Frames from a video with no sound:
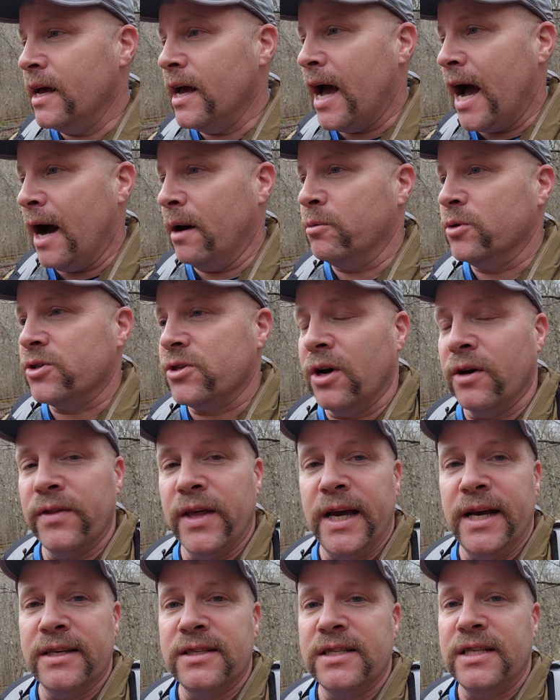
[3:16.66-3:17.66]
I was on the
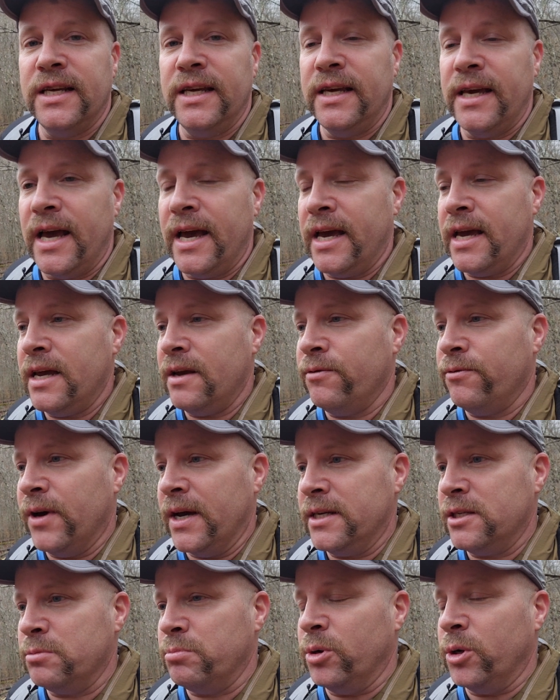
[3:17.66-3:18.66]
STA
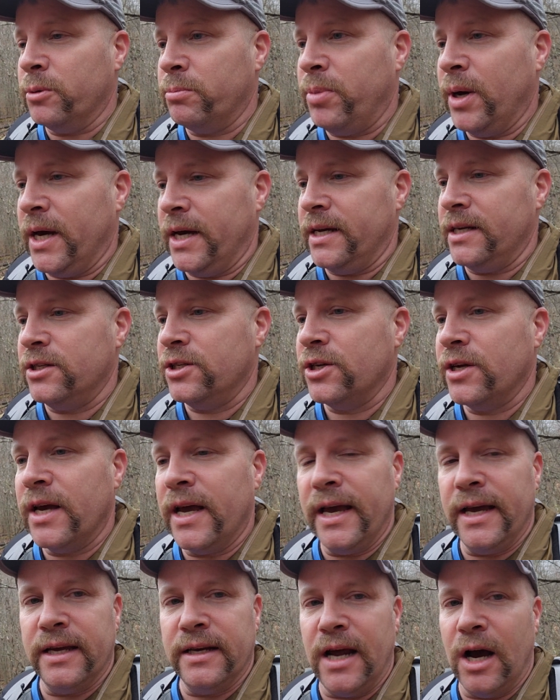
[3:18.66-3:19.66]
Facebook page,
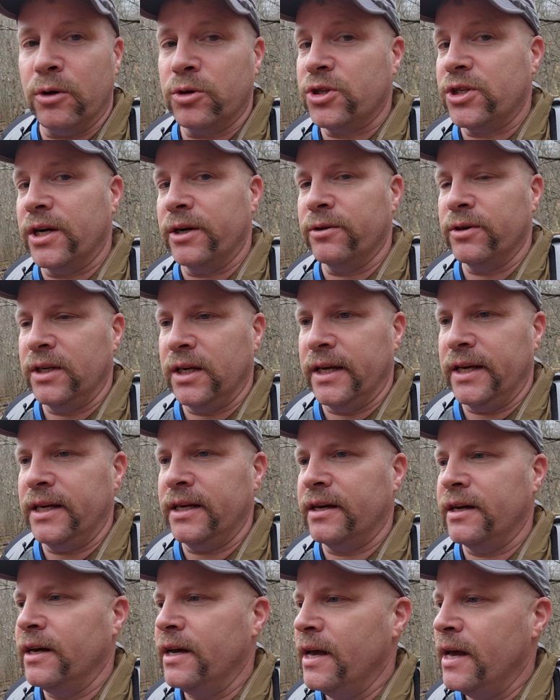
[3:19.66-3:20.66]
and I'll share a
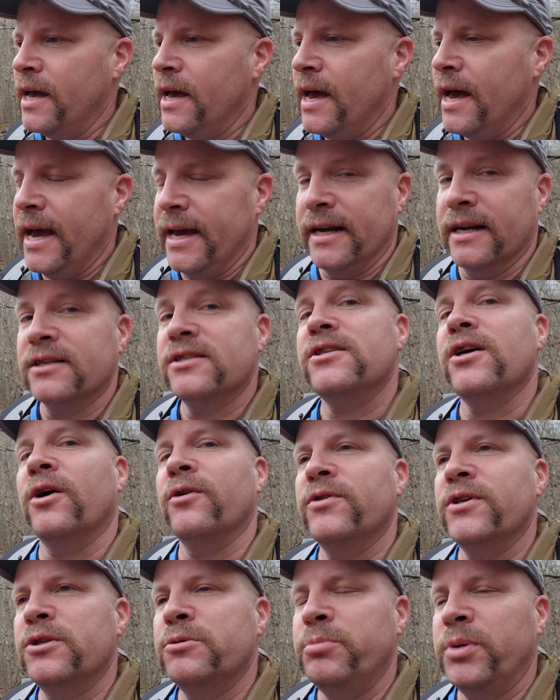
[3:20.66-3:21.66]
link. And I saw
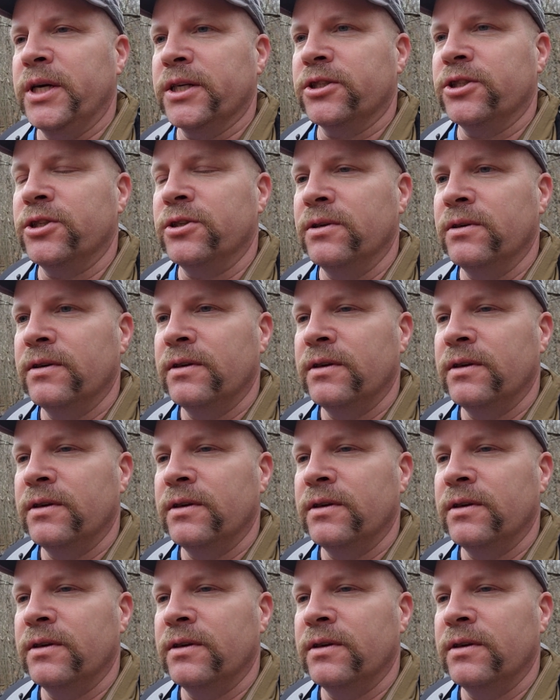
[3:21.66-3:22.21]
this picture,